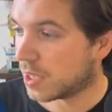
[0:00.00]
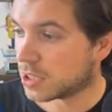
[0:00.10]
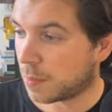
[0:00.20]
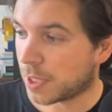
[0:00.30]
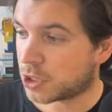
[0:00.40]

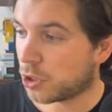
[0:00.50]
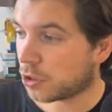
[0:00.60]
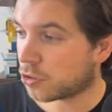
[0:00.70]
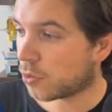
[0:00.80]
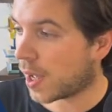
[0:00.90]
So make sure
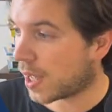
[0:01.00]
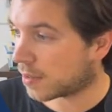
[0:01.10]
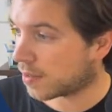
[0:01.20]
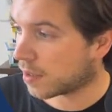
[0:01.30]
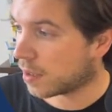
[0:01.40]
to
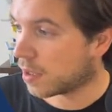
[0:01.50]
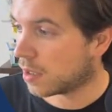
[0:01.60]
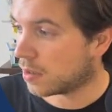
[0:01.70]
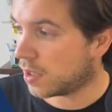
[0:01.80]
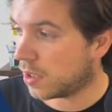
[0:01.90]
add
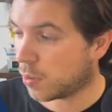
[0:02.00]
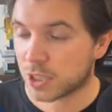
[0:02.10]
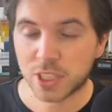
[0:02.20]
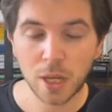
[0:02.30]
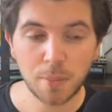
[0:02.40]
the
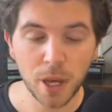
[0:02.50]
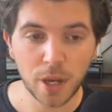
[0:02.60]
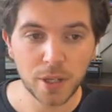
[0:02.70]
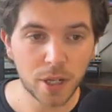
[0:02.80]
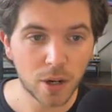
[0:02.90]
REST
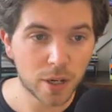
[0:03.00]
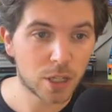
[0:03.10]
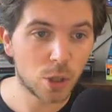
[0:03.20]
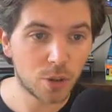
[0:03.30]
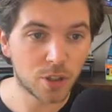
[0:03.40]
API here,
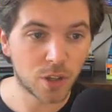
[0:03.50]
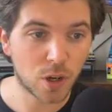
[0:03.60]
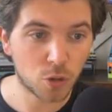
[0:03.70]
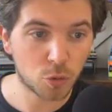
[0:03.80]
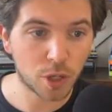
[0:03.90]
including the
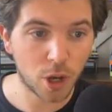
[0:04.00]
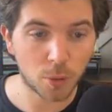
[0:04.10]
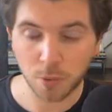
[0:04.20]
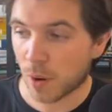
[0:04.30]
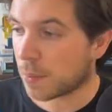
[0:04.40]
country
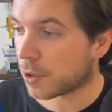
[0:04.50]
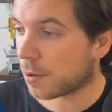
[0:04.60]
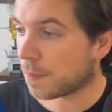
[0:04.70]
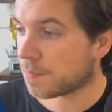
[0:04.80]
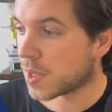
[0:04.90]
code
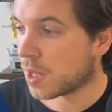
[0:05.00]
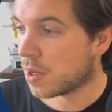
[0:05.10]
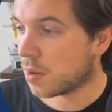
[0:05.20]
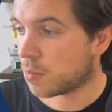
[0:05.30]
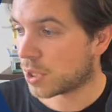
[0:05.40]
parameter.
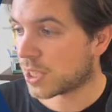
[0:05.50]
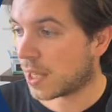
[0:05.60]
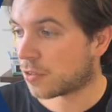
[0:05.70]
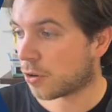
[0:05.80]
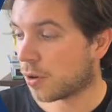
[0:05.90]
Press
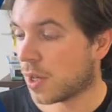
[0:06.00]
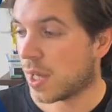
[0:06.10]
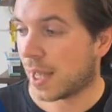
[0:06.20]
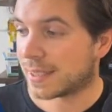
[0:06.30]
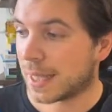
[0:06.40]
enter,
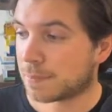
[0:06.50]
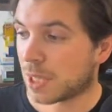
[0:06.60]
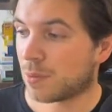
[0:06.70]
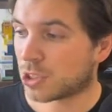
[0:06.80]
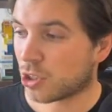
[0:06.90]
and
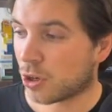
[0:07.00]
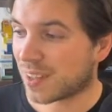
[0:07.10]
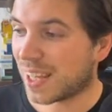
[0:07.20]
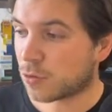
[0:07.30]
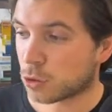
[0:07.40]
StepZen will start
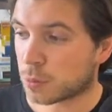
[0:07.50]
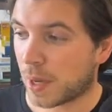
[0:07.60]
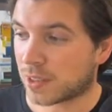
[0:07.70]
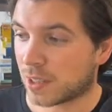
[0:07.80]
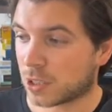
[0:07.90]

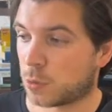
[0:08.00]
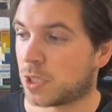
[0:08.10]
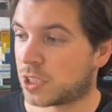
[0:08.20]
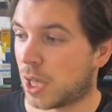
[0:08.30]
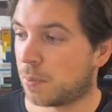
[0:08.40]
introspecting this
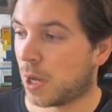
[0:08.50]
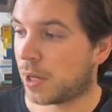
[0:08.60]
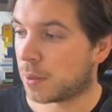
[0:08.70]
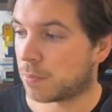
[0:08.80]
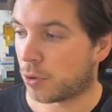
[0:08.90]
REST API
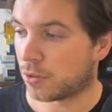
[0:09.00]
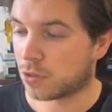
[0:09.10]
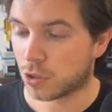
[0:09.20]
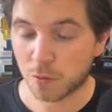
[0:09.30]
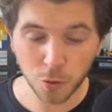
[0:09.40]
endpoint.
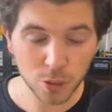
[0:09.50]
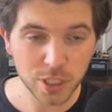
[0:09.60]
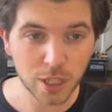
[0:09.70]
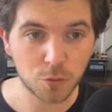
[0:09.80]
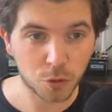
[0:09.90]
So the first
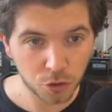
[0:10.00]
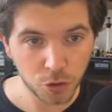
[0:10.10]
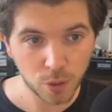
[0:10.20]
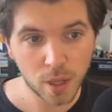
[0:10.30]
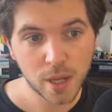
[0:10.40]
thing it will
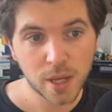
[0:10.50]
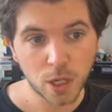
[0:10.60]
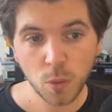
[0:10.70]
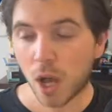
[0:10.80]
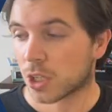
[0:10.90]
do,
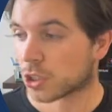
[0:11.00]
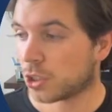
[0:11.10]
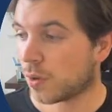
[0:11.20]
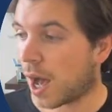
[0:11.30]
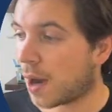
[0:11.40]
it will ask
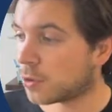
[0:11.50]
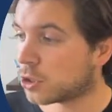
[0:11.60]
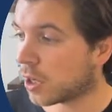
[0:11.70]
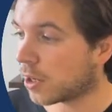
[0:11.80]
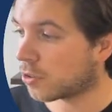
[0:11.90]
you how would
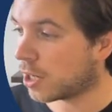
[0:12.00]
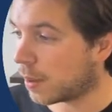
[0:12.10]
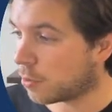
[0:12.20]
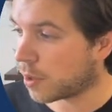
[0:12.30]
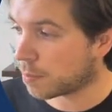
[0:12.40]
you like to
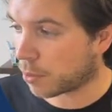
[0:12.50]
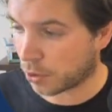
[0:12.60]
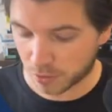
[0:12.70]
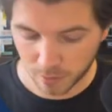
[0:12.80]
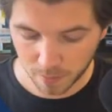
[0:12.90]
name your
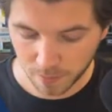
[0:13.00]
endpoint.